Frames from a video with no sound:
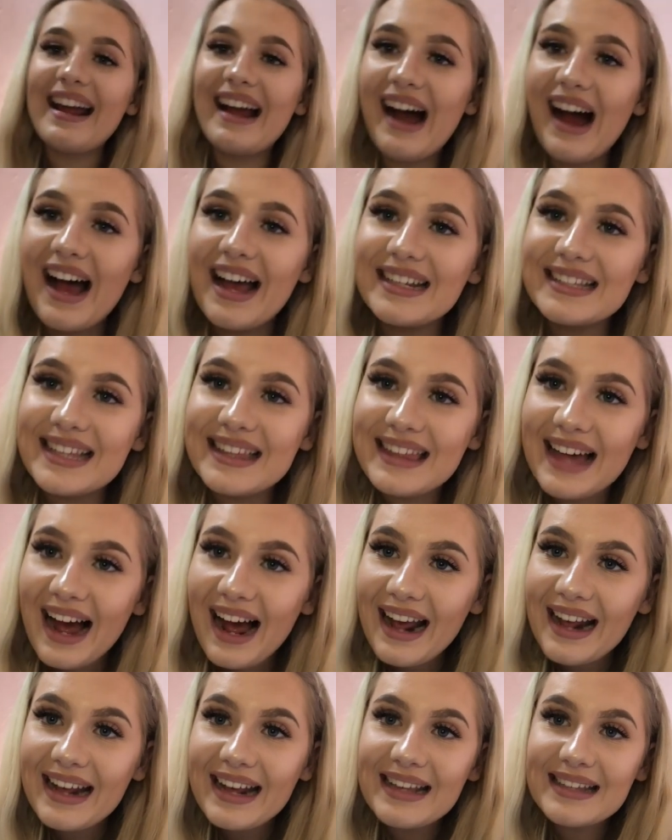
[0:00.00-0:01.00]
guys,
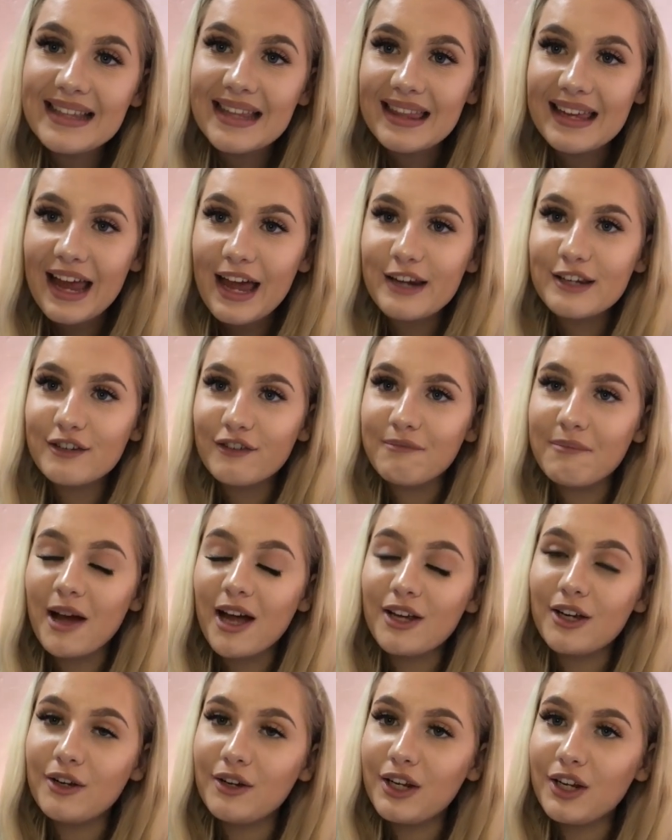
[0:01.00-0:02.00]
that is the end of my
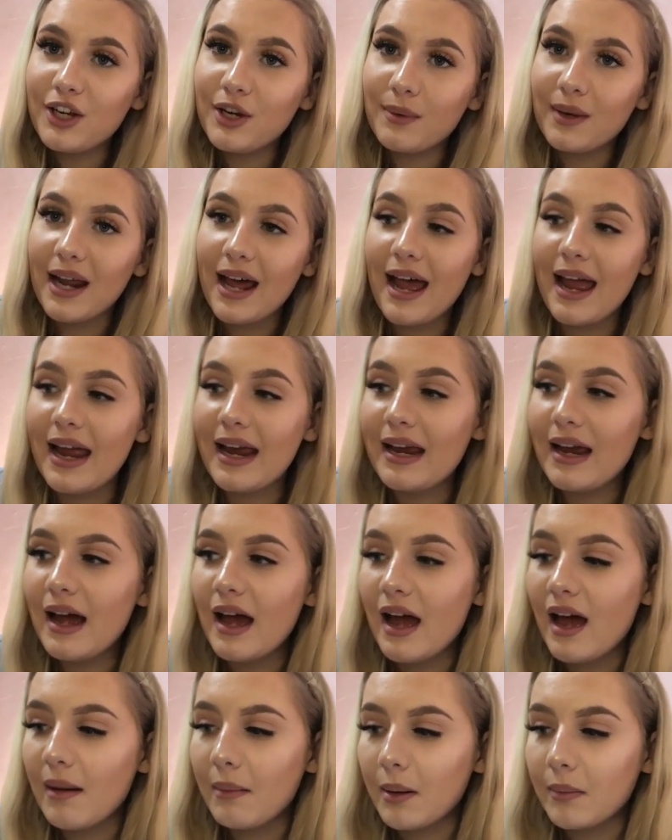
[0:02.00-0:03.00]
uni Q&A.
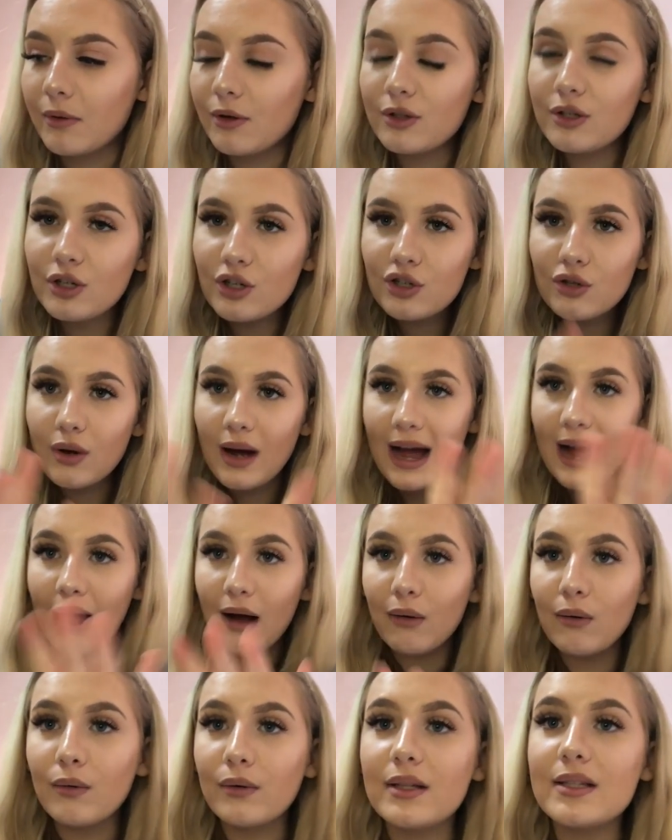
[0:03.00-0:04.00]
I'm not too sure
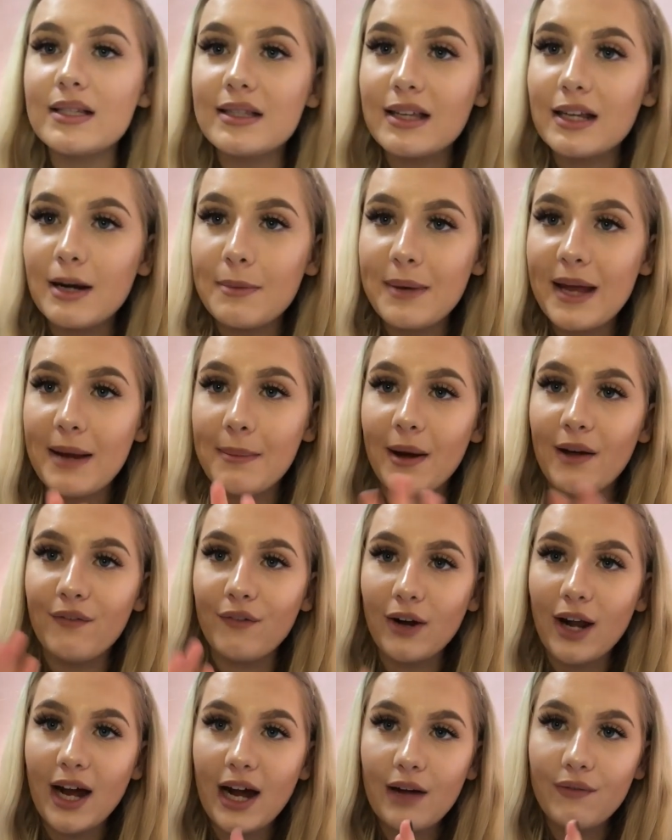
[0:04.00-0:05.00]
how long this is going to be, but I
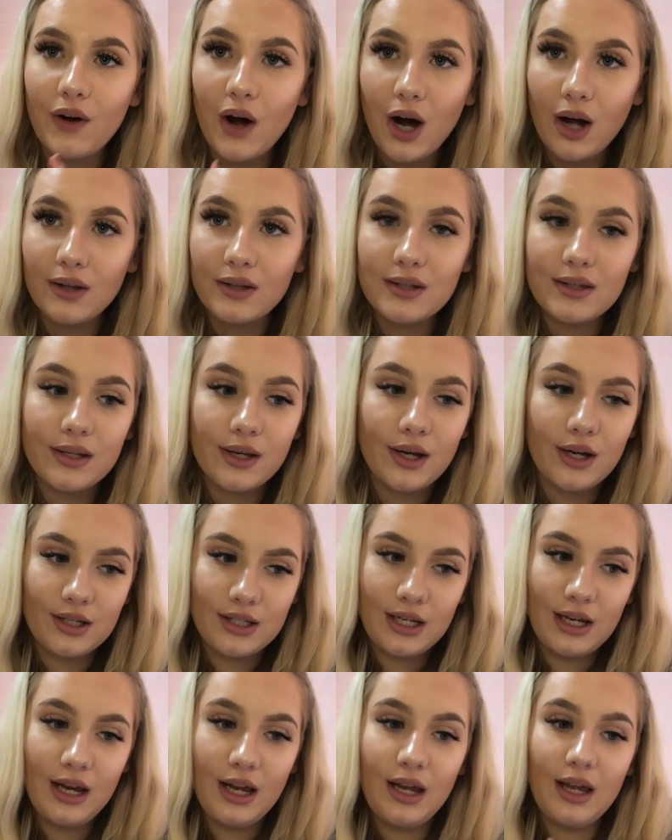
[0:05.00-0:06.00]
feel like I've answered